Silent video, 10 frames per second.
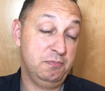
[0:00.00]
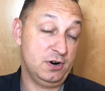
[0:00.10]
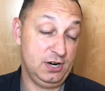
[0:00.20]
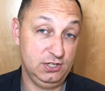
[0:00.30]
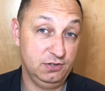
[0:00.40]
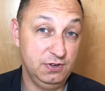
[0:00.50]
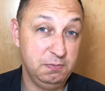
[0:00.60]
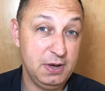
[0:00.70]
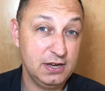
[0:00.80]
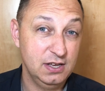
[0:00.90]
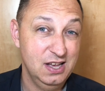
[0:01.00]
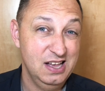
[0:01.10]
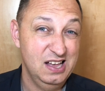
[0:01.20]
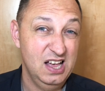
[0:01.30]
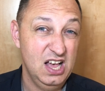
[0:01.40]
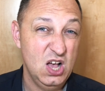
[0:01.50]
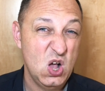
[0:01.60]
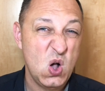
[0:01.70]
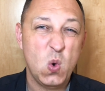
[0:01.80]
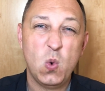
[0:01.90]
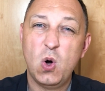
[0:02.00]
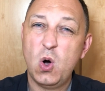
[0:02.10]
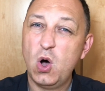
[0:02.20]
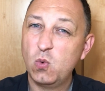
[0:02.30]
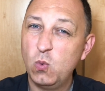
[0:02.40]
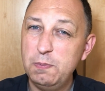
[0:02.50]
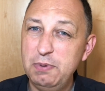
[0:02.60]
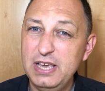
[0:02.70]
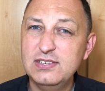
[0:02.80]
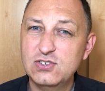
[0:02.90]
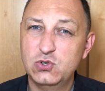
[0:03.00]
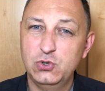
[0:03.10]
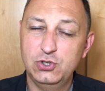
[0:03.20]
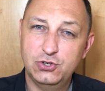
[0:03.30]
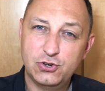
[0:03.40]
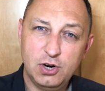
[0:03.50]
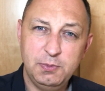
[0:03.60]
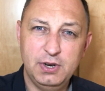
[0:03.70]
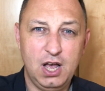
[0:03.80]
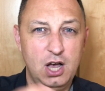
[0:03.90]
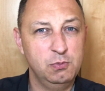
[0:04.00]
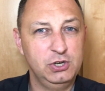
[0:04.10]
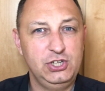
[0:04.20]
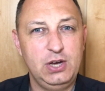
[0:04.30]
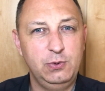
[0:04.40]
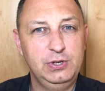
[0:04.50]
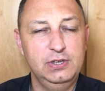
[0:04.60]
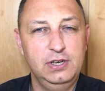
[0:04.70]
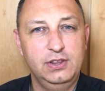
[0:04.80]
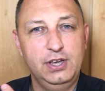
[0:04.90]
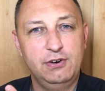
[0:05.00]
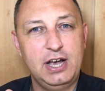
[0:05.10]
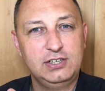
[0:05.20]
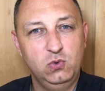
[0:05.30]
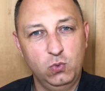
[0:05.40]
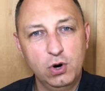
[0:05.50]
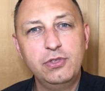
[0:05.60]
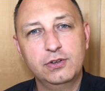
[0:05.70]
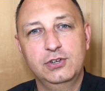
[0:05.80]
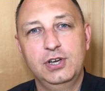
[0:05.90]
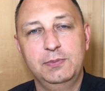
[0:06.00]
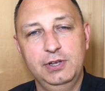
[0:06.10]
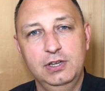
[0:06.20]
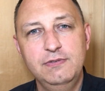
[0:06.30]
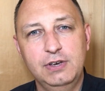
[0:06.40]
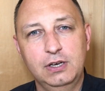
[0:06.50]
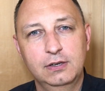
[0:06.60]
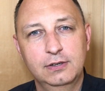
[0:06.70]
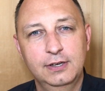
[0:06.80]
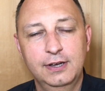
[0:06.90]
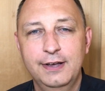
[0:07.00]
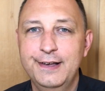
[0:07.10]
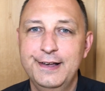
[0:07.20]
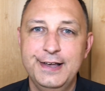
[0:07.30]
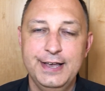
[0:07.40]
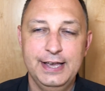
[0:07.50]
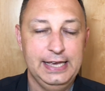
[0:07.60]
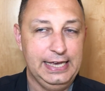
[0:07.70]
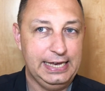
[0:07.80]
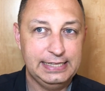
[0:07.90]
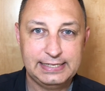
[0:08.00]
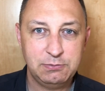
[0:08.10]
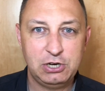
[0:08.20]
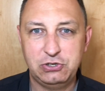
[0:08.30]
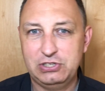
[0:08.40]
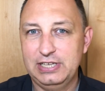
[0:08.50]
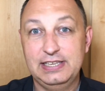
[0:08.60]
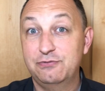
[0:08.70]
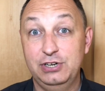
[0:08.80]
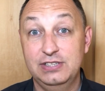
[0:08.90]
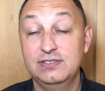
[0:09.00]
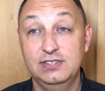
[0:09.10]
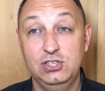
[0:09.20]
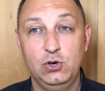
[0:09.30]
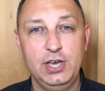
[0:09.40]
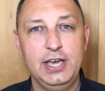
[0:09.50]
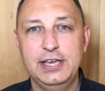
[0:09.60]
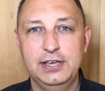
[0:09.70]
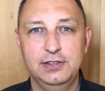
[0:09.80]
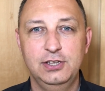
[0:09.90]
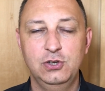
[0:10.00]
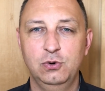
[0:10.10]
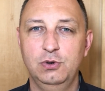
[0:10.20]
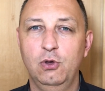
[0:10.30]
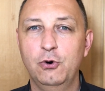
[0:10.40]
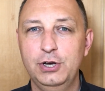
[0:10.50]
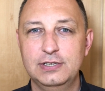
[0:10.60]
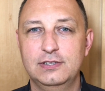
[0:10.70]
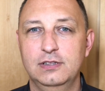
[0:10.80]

parts of it back? On what basis do you determine how much equity they are actually worth at the time they're leaving? In some countries, let's say for instance in the UK, lawyers